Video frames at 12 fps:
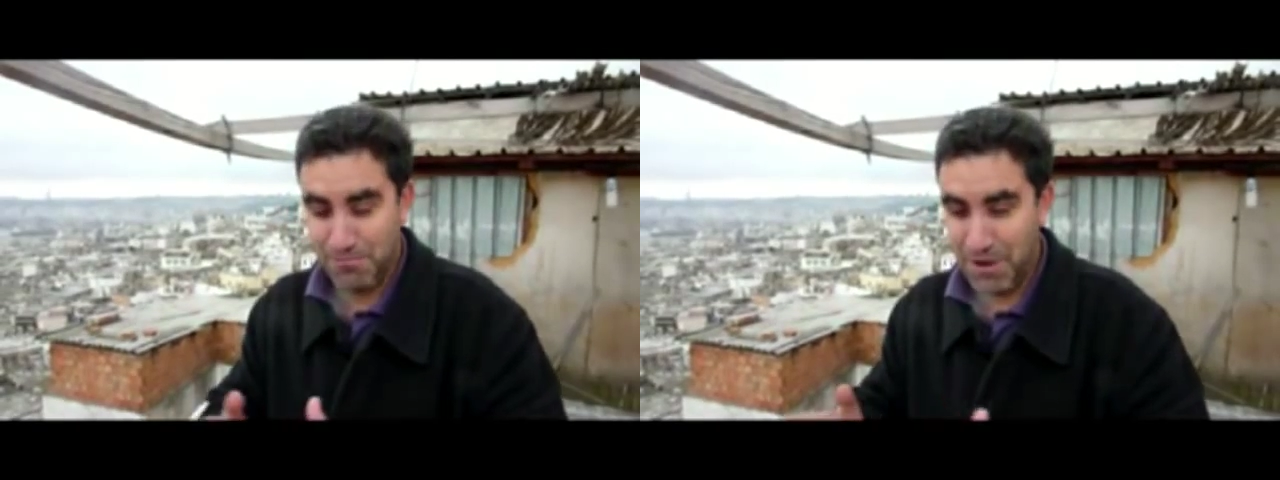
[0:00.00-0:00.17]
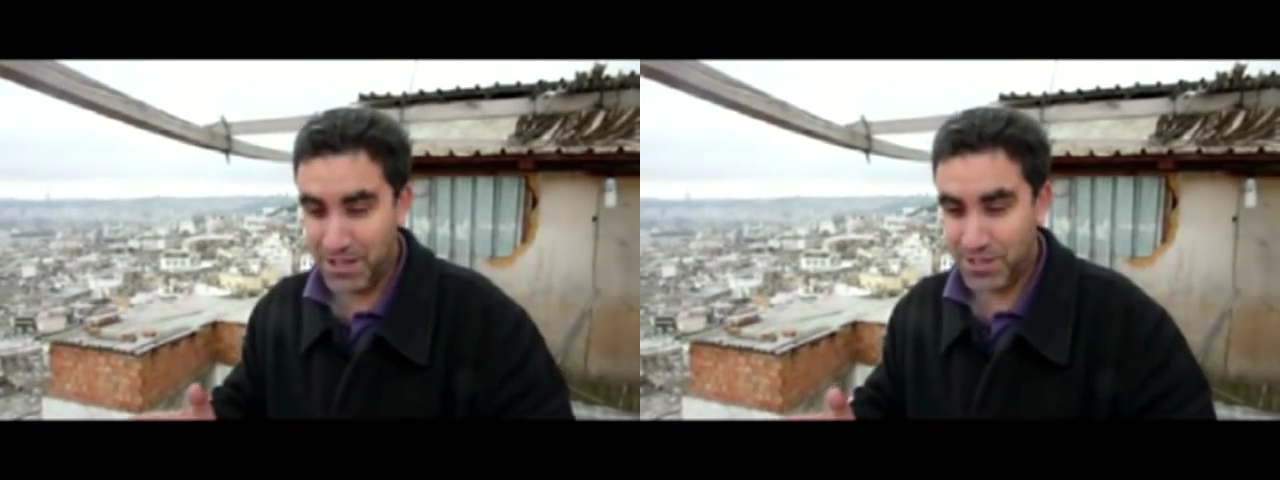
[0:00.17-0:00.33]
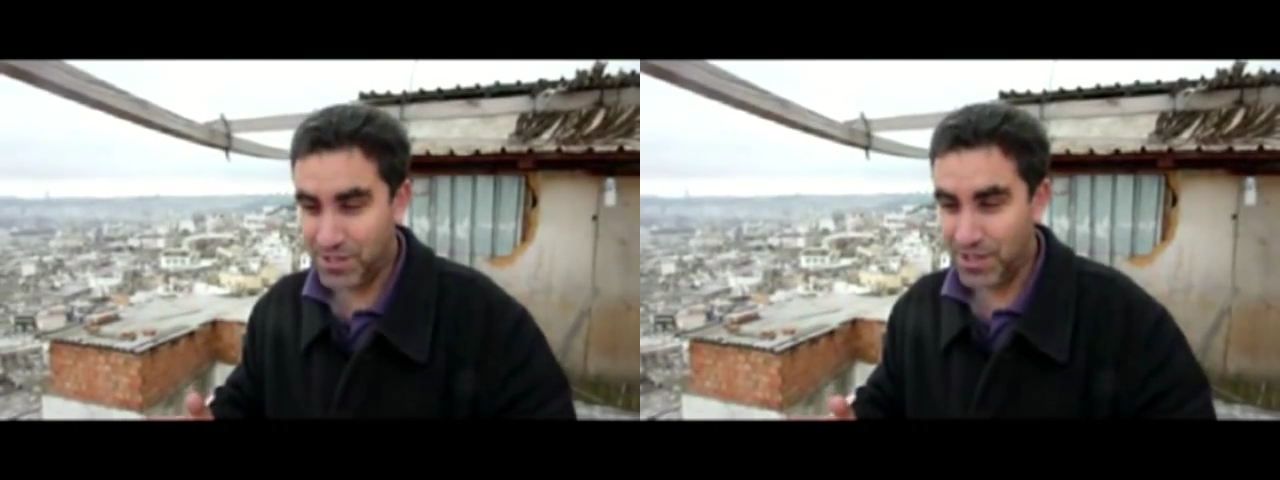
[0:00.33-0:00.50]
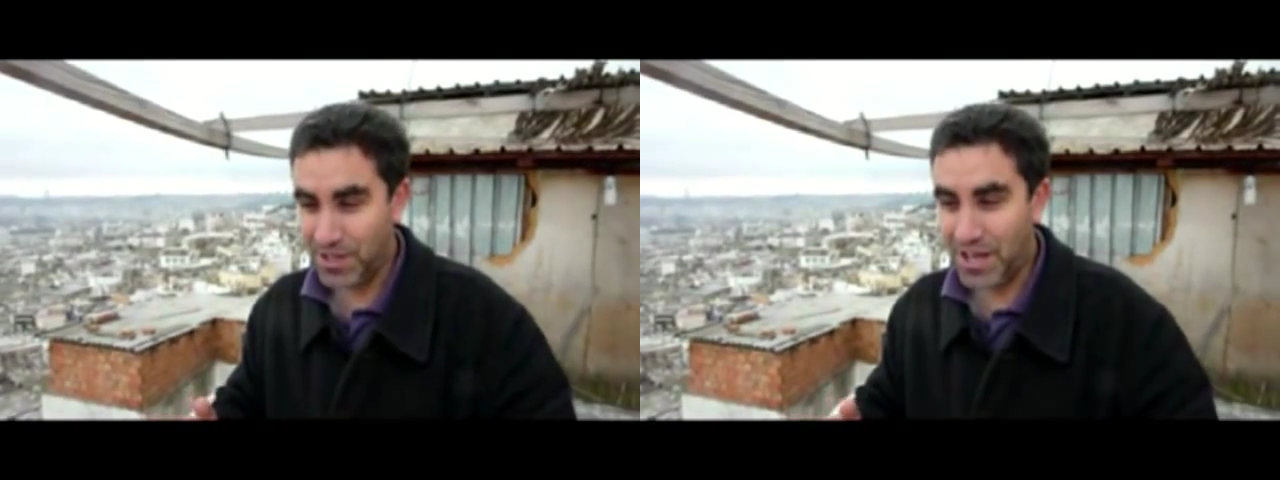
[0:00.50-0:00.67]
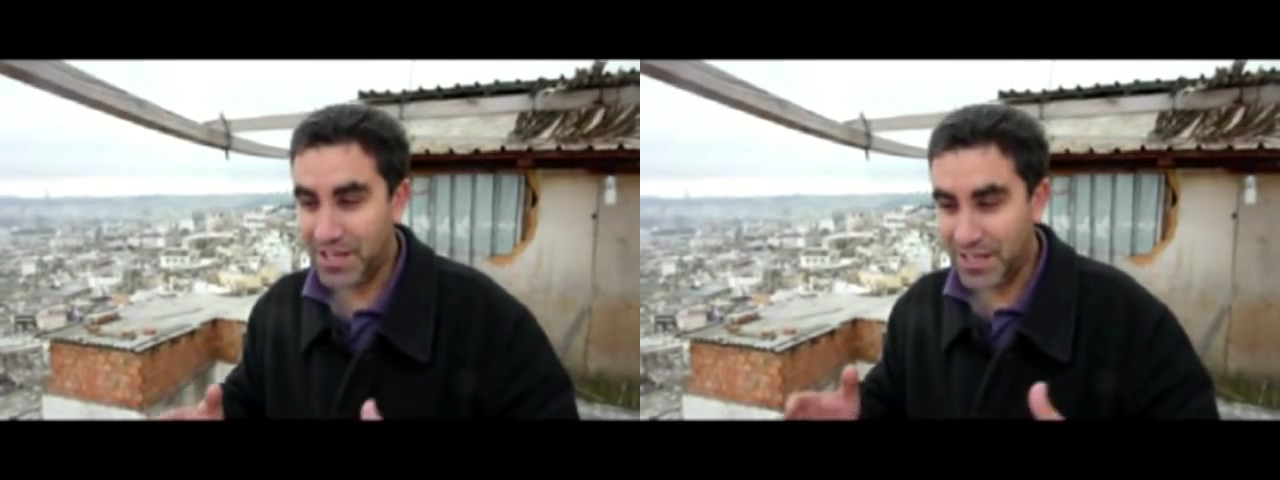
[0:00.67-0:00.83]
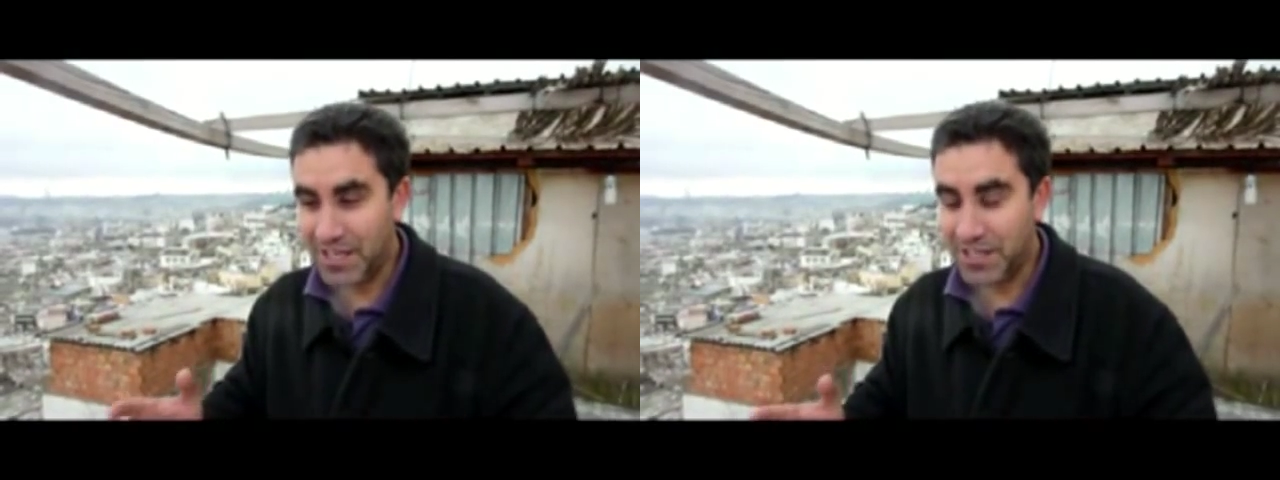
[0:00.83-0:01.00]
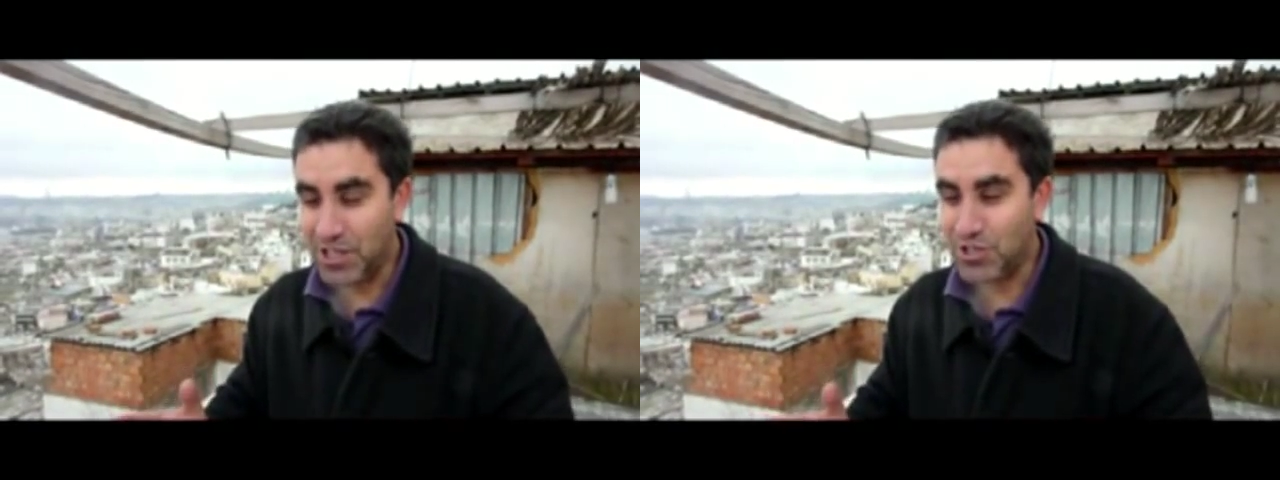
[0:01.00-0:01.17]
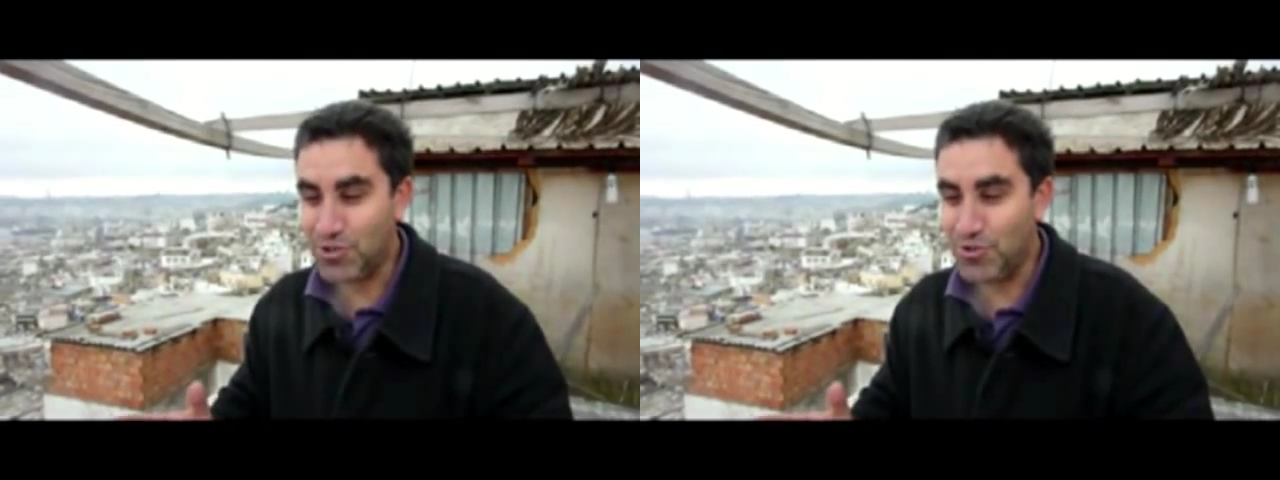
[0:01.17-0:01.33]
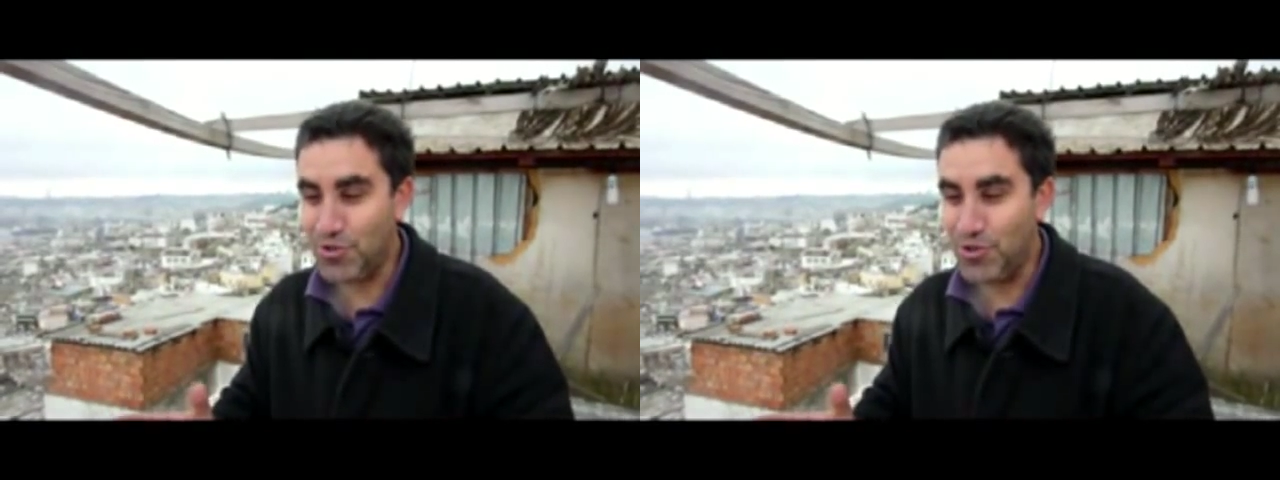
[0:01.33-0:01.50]
But I can
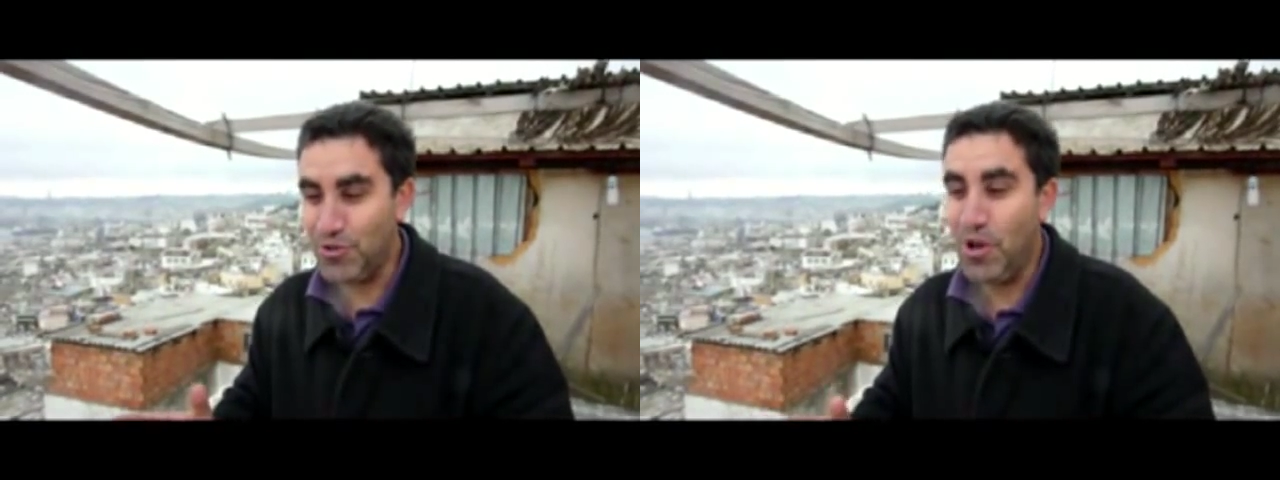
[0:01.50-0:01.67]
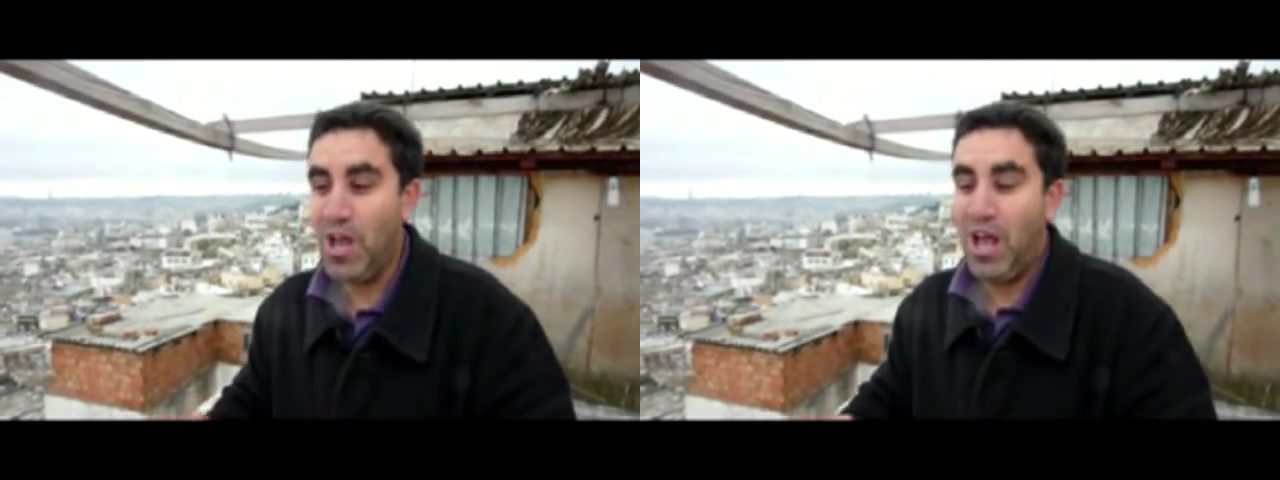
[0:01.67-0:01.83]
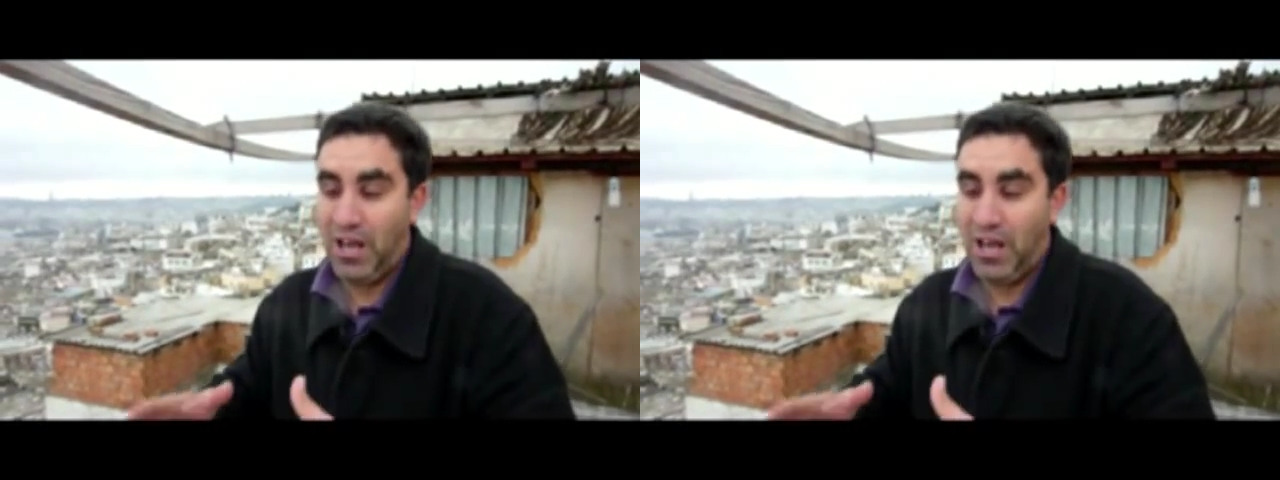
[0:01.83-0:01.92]
assure you,